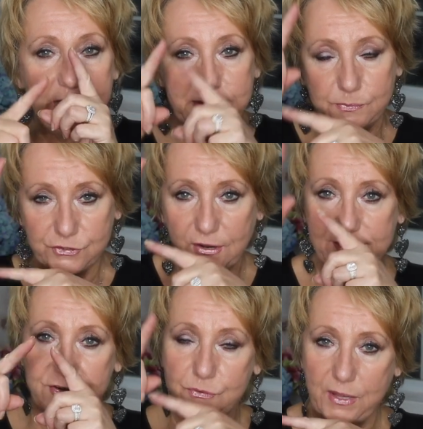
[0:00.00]
we were
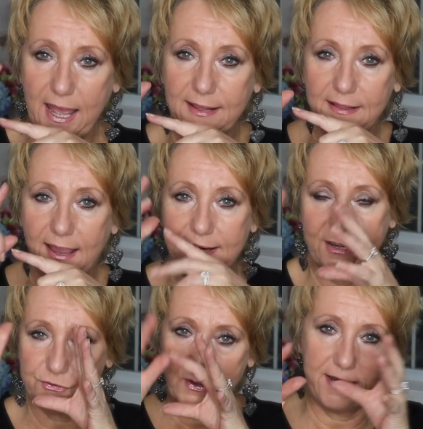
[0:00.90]
trying to do the
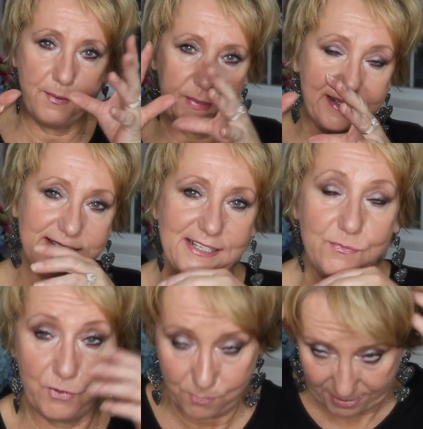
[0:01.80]
highlight and trying to mix it
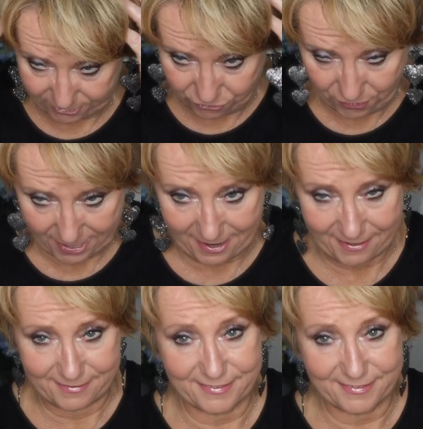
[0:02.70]
in with my gray.